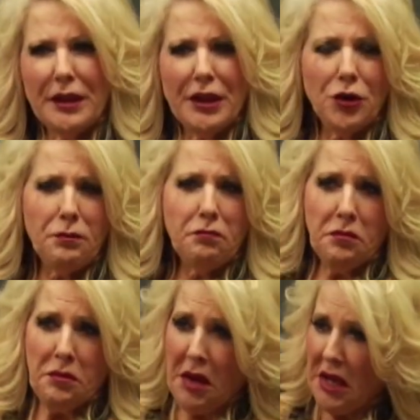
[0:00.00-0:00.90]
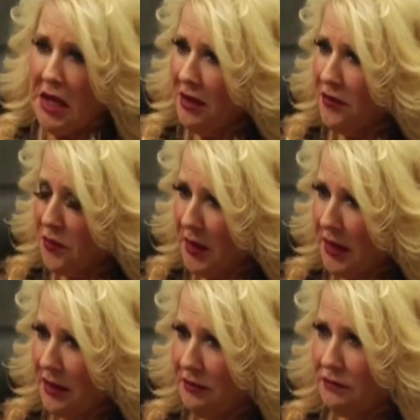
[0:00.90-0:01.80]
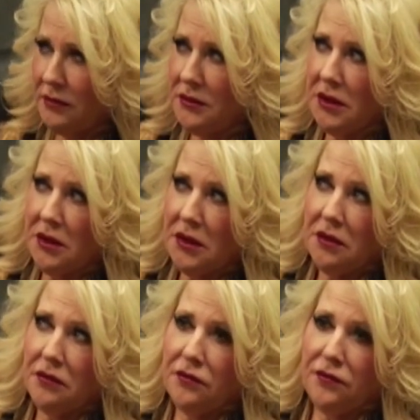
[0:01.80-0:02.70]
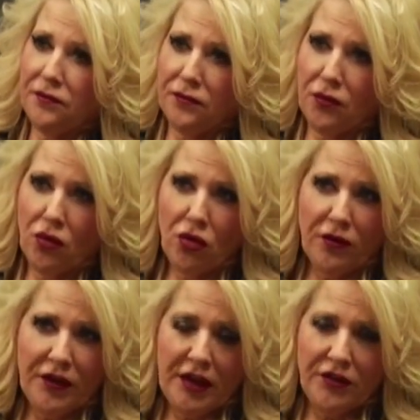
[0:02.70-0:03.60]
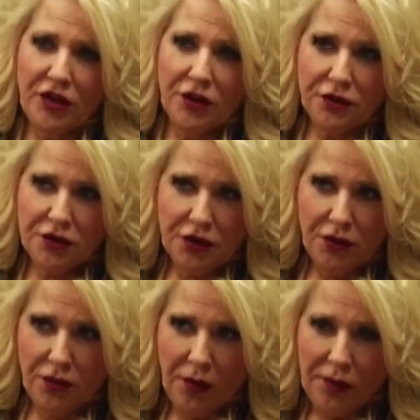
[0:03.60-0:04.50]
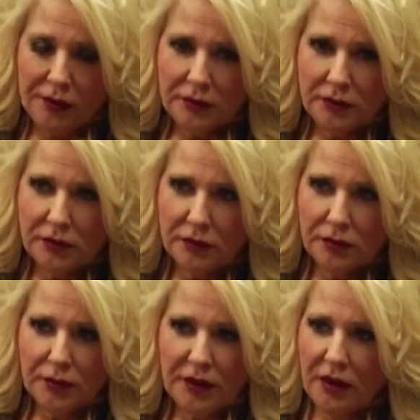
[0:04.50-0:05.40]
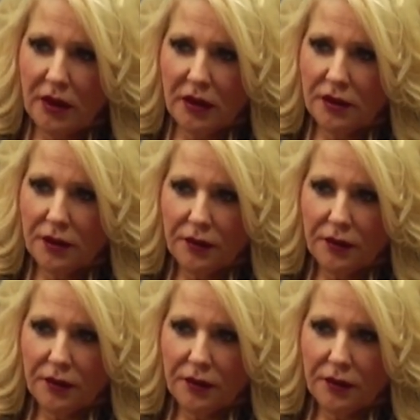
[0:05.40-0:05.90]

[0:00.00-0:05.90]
There may have been 4 or 5 years ago, but not.